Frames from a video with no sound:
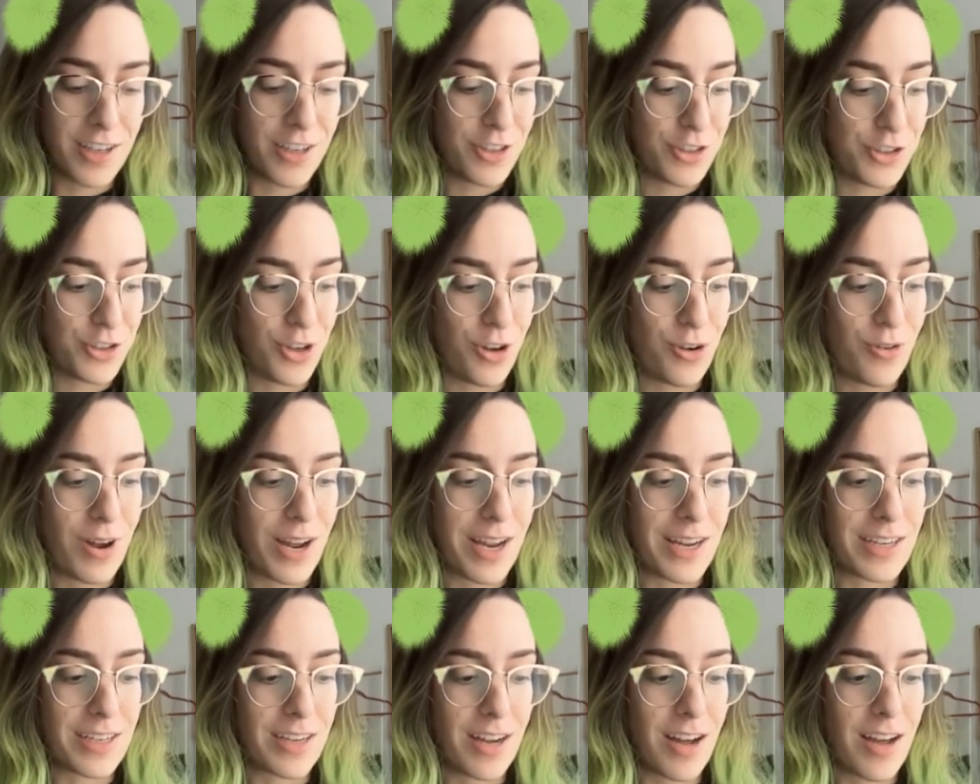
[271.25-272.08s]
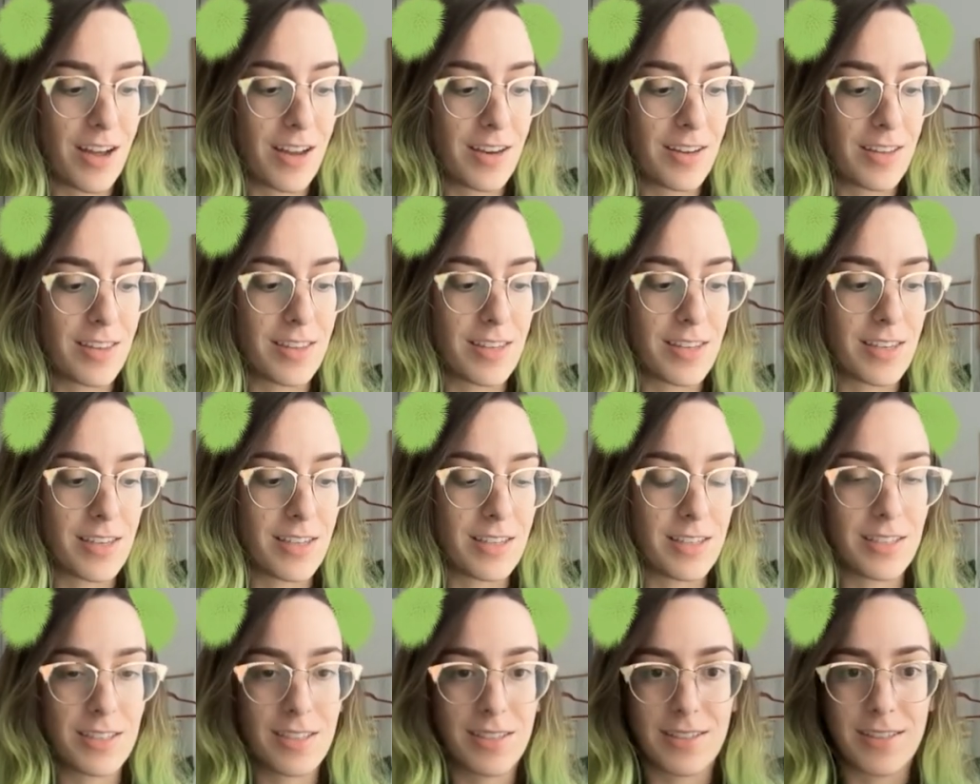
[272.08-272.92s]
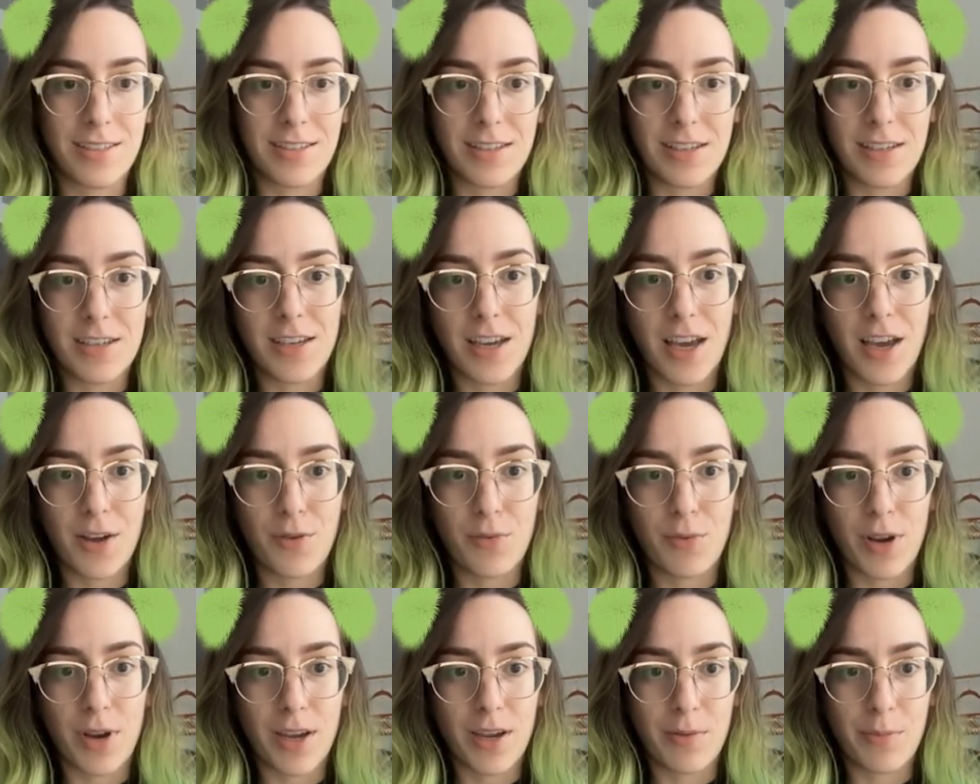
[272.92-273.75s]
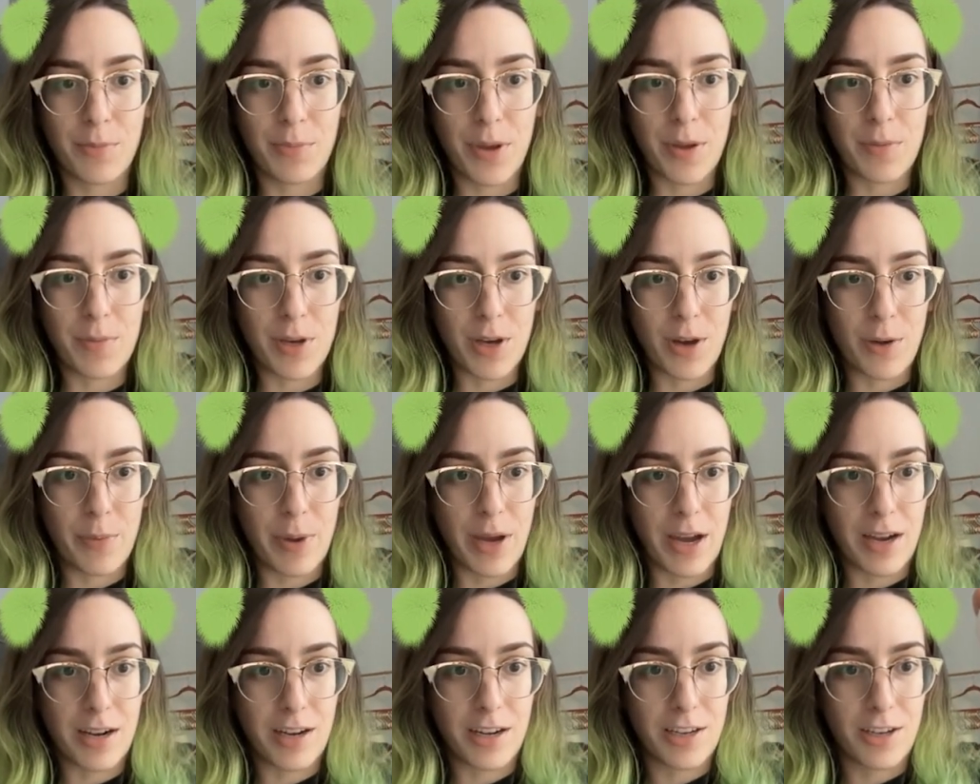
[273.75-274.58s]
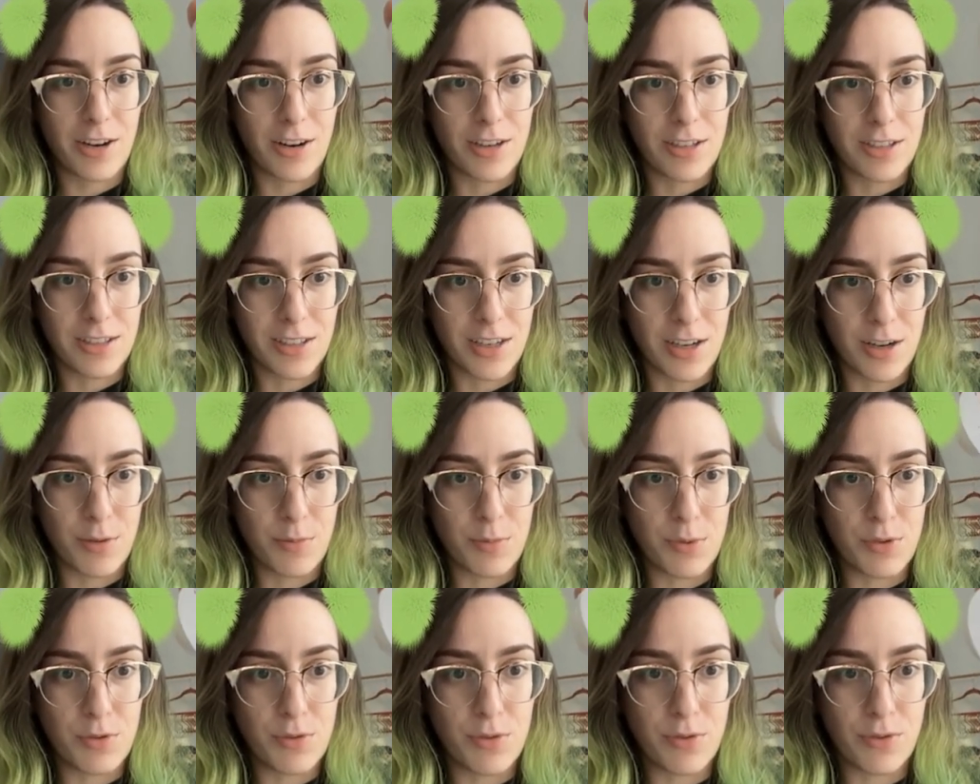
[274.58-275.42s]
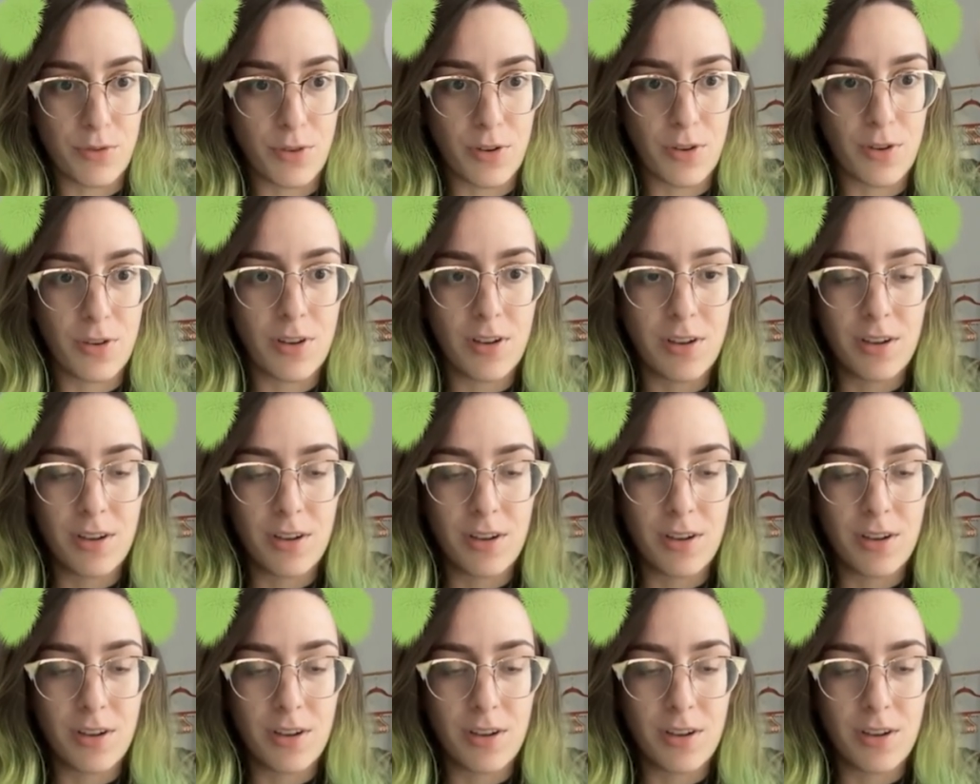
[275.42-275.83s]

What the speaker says: So I got these DK weight baby alpaca yarns that are beautiful.